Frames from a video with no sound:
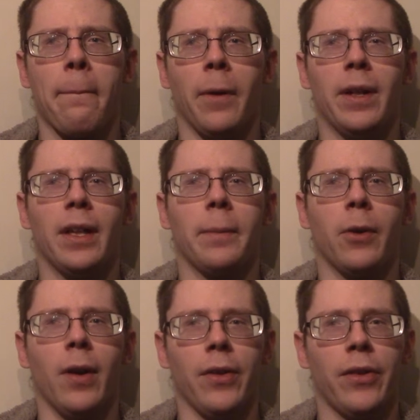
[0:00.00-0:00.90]
We didn't let him
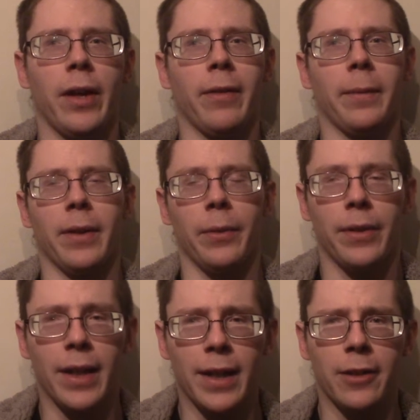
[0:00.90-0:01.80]
go outside, rather, because he was
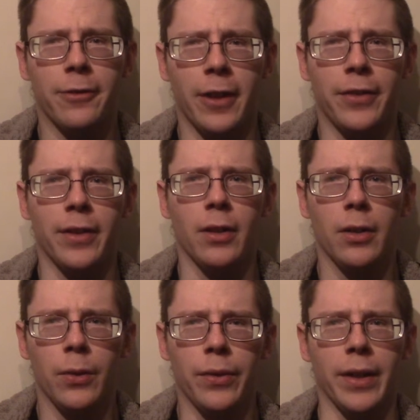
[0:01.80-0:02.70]
getting into fights and
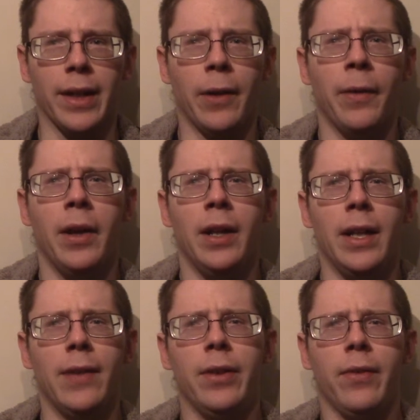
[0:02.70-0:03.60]
losing. Now,
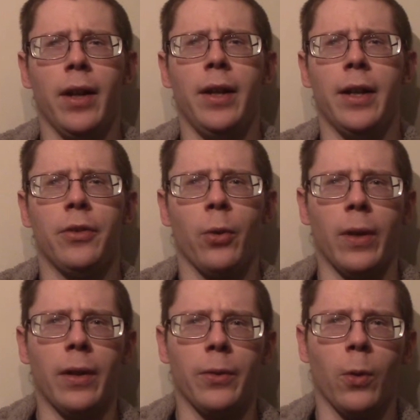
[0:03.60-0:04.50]
if you've got an
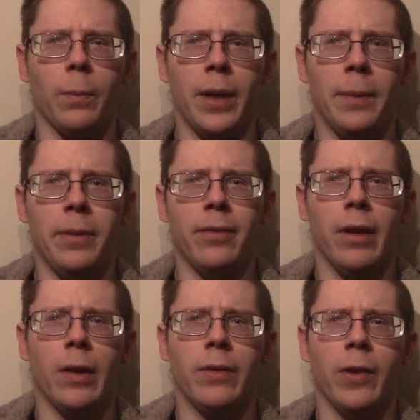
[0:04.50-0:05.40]
indoor-outdoor pet, be
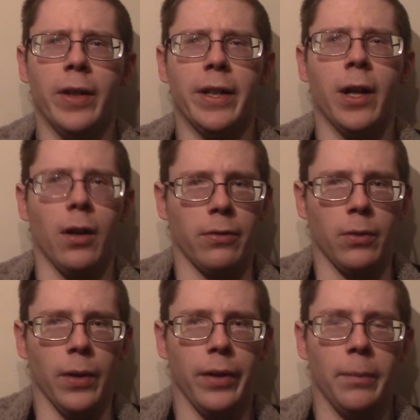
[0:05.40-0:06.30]
very, very
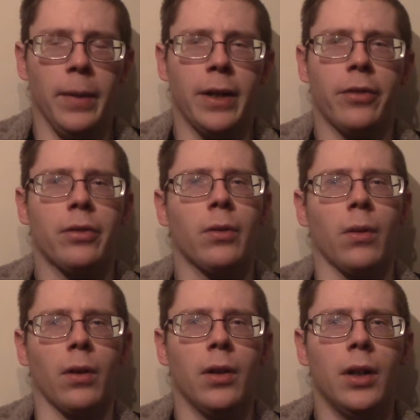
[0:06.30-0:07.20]
careful with them. Make
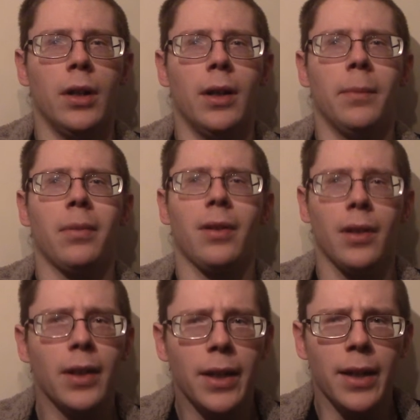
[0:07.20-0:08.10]
sure
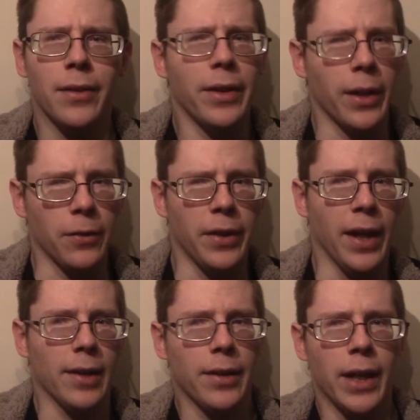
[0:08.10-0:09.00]
pleased that they're tagged.